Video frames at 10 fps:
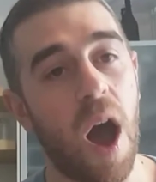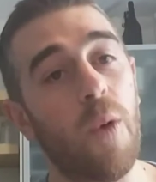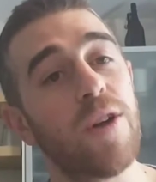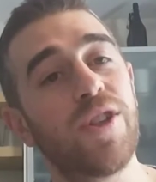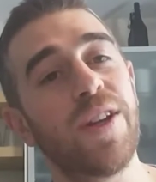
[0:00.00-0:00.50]

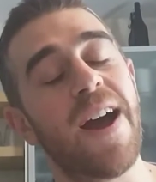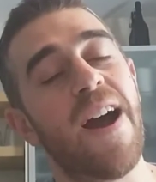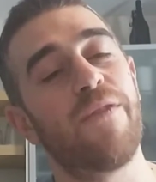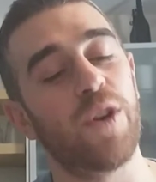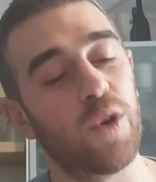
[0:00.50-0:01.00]
I want you to
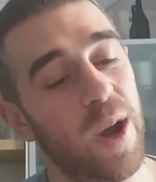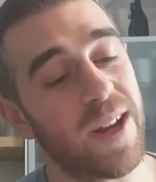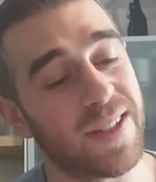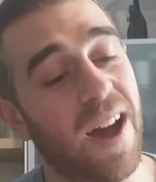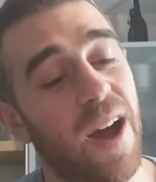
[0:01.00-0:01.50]
have a
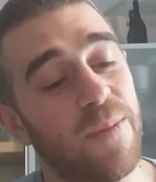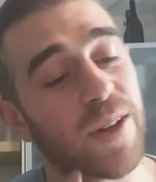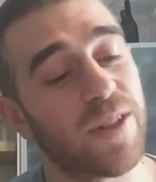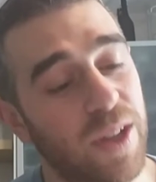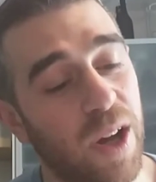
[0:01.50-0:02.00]
great time,
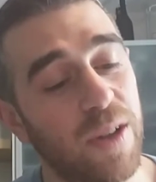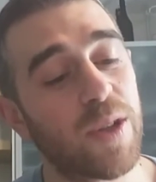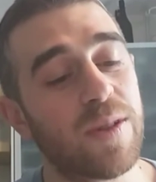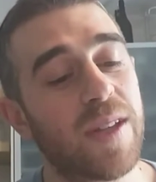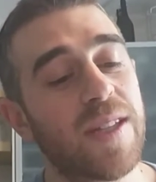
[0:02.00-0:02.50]
because he
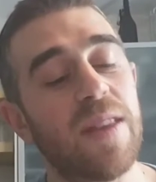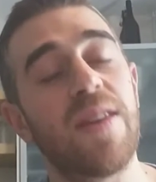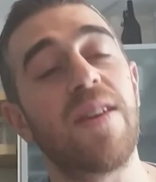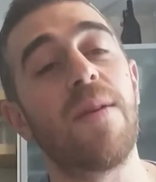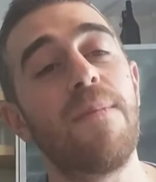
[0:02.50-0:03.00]
also says
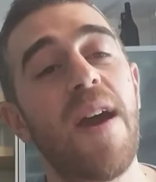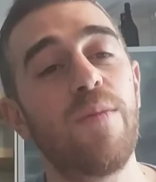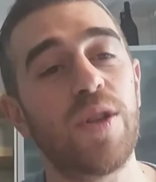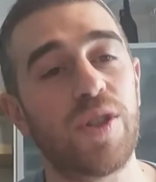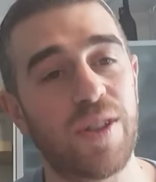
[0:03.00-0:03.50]
that the
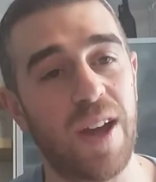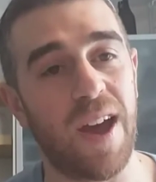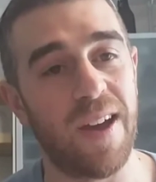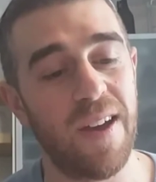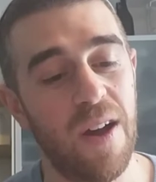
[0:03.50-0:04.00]
Yemei
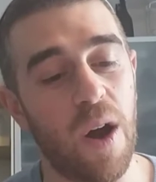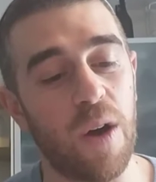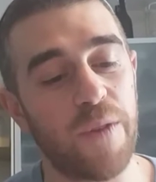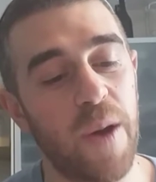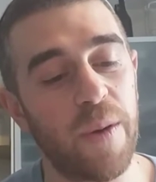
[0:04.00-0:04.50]
Mishteh
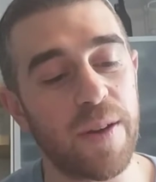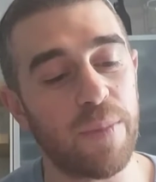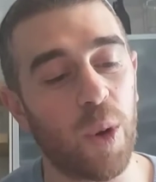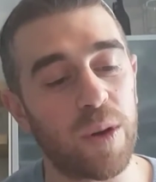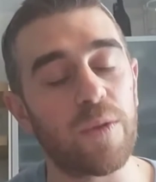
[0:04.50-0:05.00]
are very
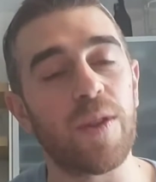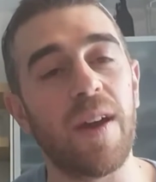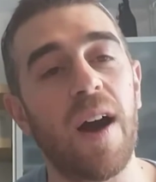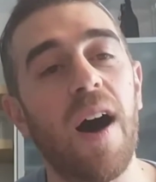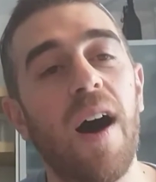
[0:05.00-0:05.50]
important
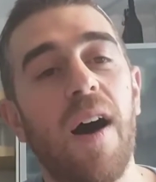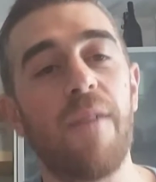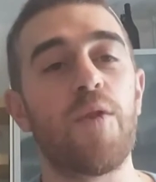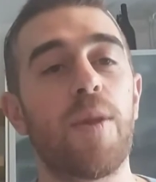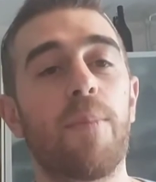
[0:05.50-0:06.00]

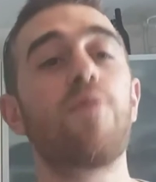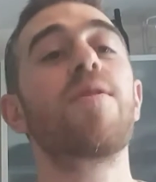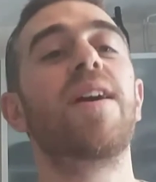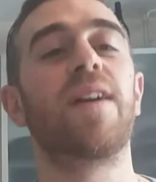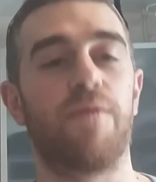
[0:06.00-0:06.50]
for the
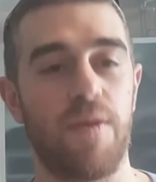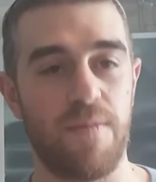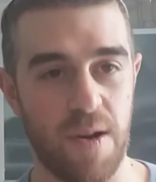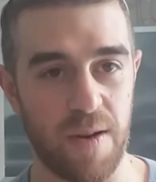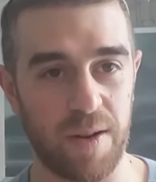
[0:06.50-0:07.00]
bringing of the
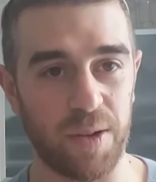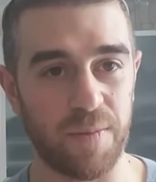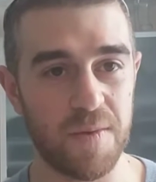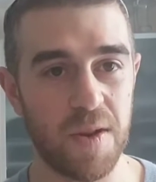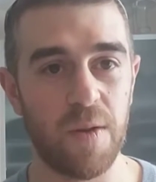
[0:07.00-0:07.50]

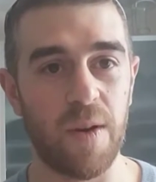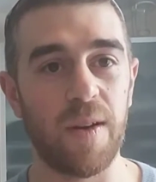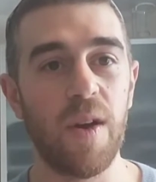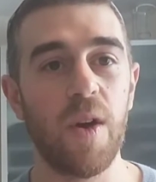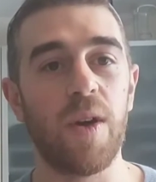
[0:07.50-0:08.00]
miracle. Right?